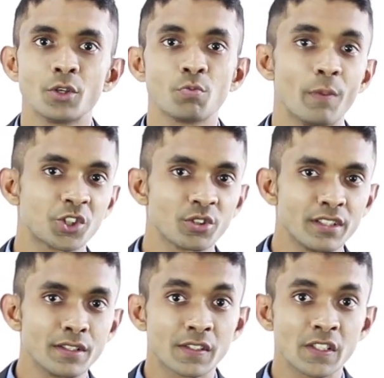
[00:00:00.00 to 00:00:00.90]
To measure
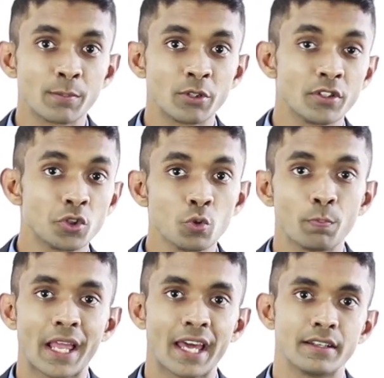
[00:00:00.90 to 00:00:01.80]
the distance between two
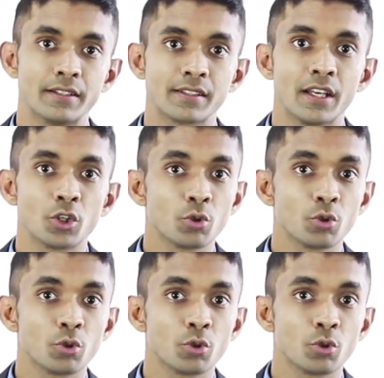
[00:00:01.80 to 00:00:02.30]
planets,